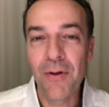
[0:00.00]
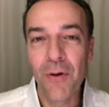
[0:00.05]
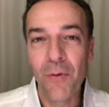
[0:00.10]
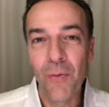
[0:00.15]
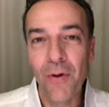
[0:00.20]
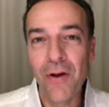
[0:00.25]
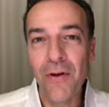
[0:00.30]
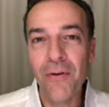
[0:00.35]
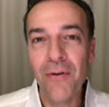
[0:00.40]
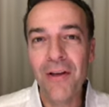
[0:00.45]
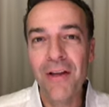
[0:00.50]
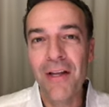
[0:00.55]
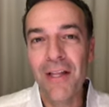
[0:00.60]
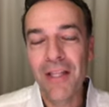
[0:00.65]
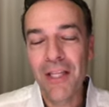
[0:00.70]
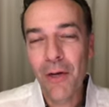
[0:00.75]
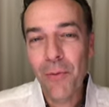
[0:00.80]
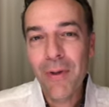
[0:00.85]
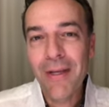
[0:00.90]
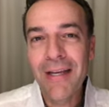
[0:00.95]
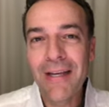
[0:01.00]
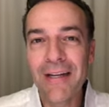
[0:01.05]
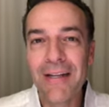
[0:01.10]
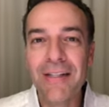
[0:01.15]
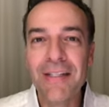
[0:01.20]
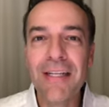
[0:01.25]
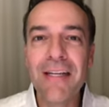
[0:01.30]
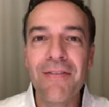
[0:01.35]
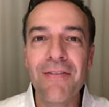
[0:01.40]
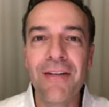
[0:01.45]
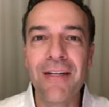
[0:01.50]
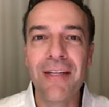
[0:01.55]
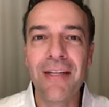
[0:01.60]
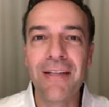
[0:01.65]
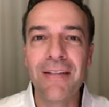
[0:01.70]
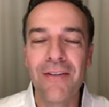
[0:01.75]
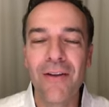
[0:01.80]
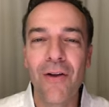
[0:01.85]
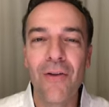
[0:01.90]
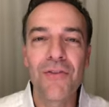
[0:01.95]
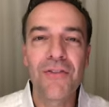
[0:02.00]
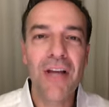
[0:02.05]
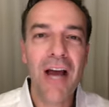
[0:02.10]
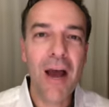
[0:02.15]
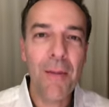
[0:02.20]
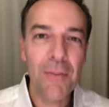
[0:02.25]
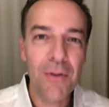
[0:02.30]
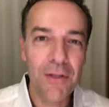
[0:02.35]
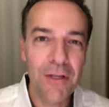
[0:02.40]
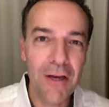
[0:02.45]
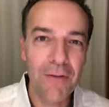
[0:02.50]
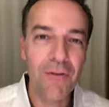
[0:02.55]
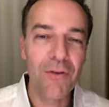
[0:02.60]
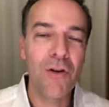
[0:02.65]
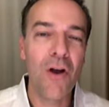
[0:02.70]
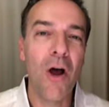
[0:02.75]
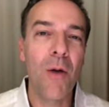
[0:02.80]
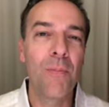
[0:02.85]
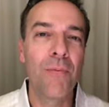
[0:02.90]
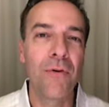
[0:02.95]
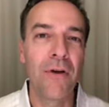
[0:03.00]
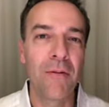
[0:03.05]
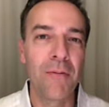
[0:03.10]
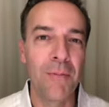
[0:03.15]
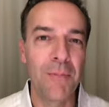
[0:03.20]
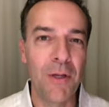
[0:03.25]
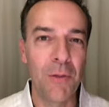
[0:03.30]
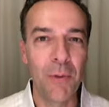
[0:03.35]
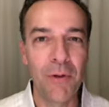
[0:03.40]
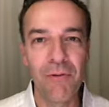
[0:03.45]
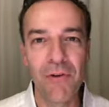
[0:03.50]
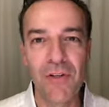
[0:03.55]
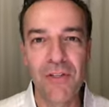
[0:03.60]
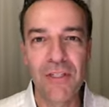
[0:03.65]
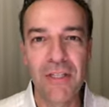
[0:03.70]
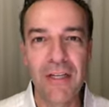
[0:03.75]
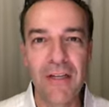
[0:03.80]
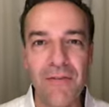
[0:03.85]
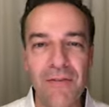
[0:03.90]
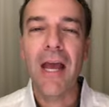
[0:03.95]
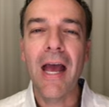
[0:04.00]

Well, then we get a dividend on top of the covered call premium that we received.